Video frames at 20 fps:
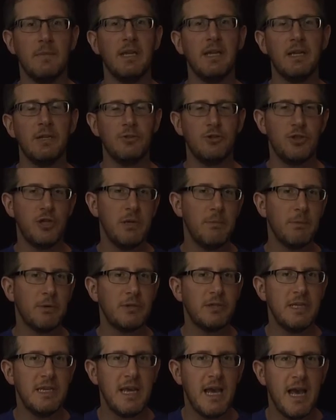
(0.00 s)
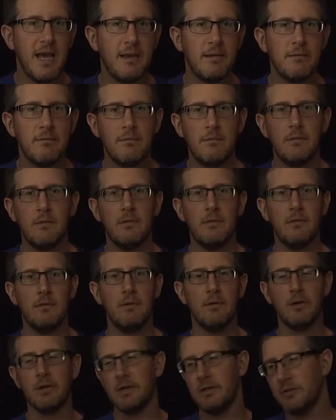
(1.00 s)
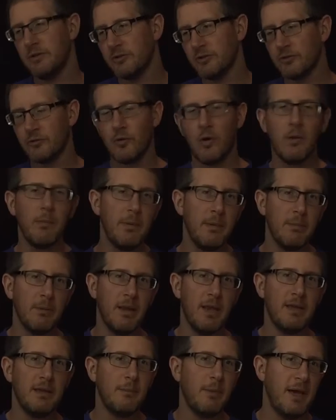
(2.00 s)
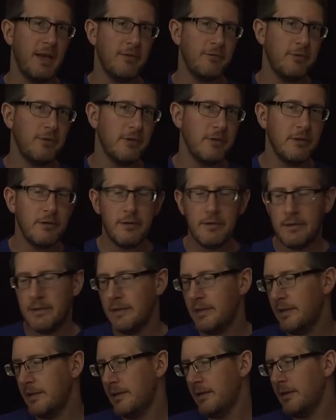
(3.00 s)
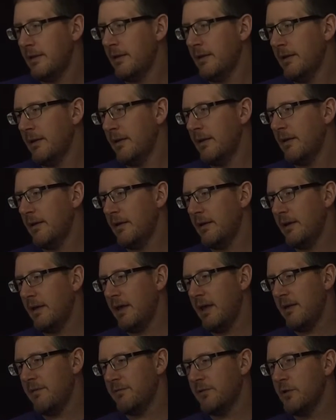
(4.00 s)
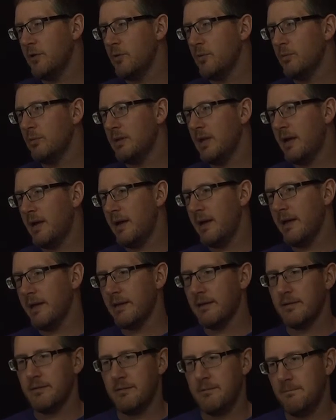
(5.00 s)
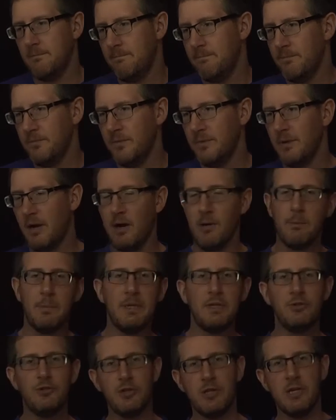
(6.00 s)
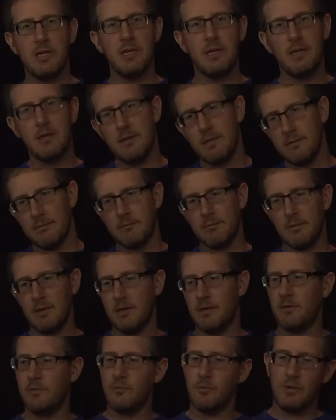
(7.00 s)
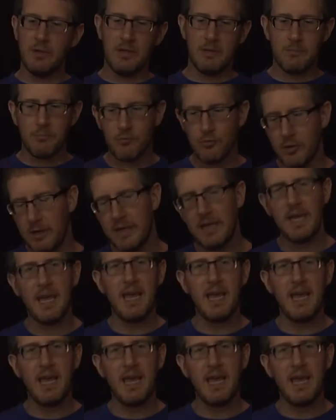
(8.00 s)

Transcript: get a cheaper TN. You're going to destroy people on the battlefield. If you like RPG, you know, really pretty